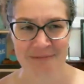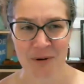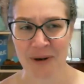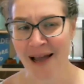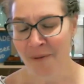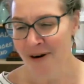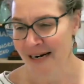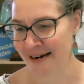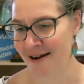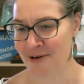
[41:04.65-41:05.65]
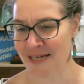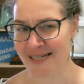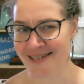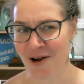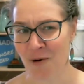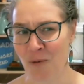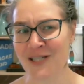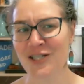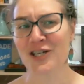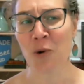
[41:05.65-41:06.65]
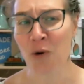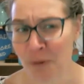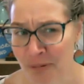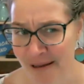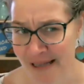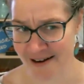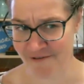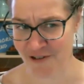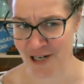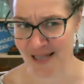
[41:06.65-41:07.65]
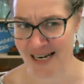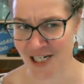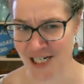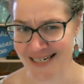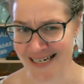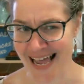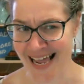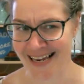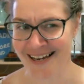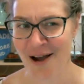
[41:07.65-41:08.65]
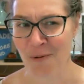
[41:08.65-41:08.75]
But what I want to know is what's your plan for Election Day?